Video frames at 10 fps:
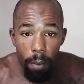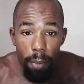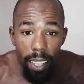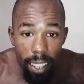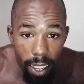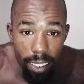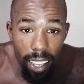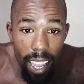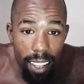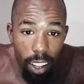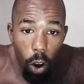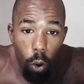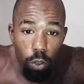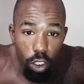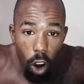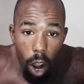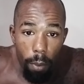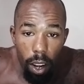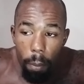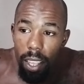Because it holds
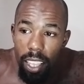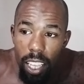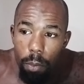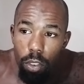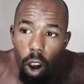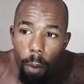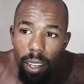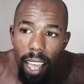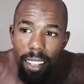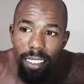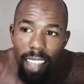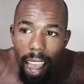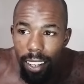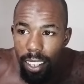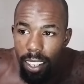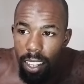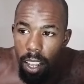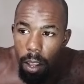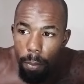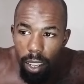karma up. It keeps karma like stagnant.
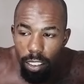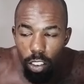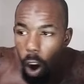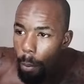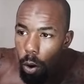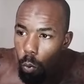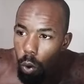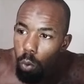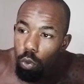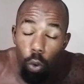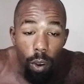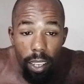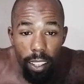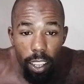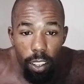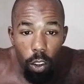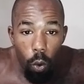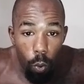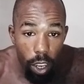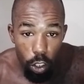Because karma won't do anything
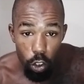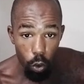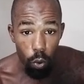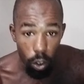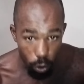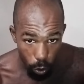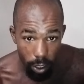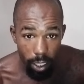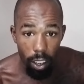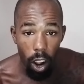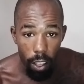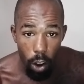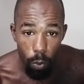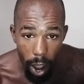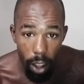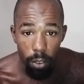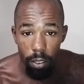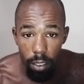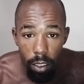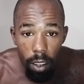when you anointed are around.
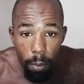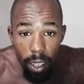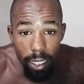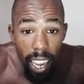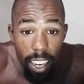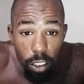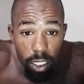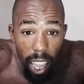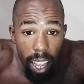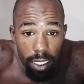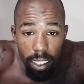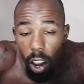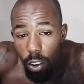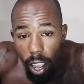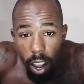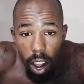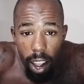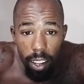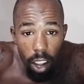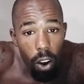Because it understands. It's like, okay, all
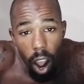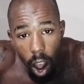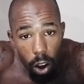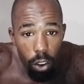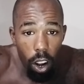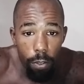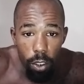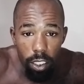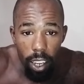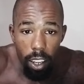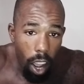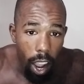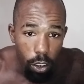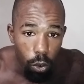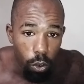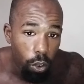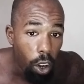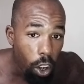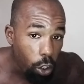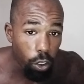right, yo, I'll hold off for a second. All right, cool.
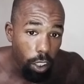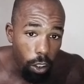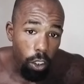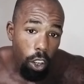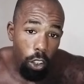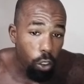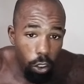You still